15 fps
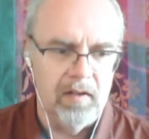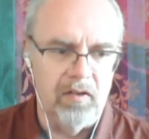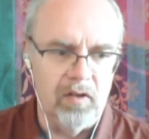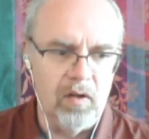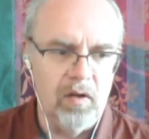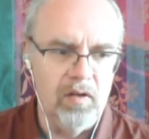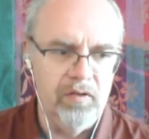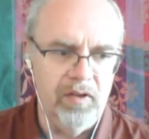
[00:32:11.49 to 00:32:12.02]
The
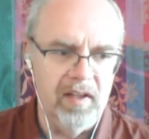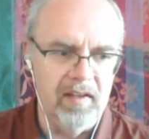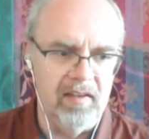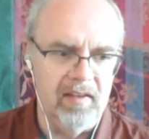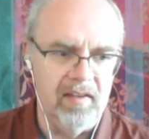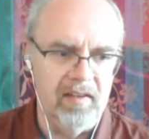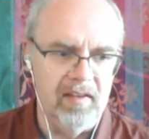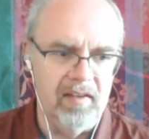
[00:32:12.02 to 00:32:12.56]
second thing
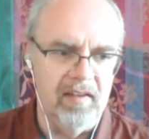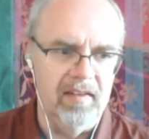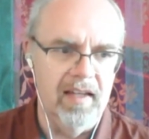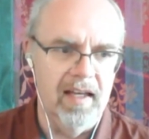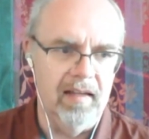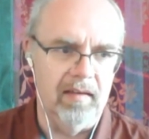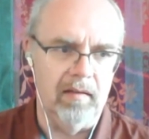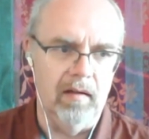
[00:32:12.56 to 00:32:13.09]
is, is
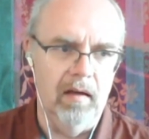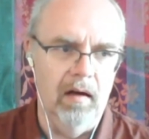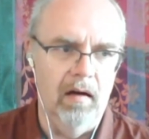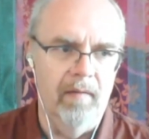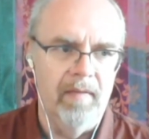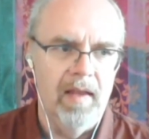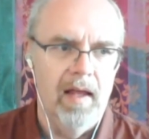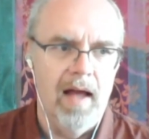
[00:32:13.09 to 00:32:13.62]
that
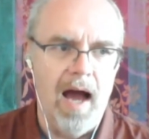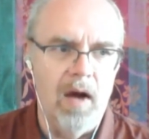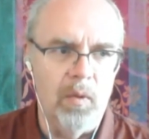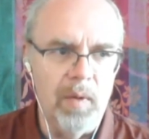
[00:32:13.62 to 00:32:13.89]
uh,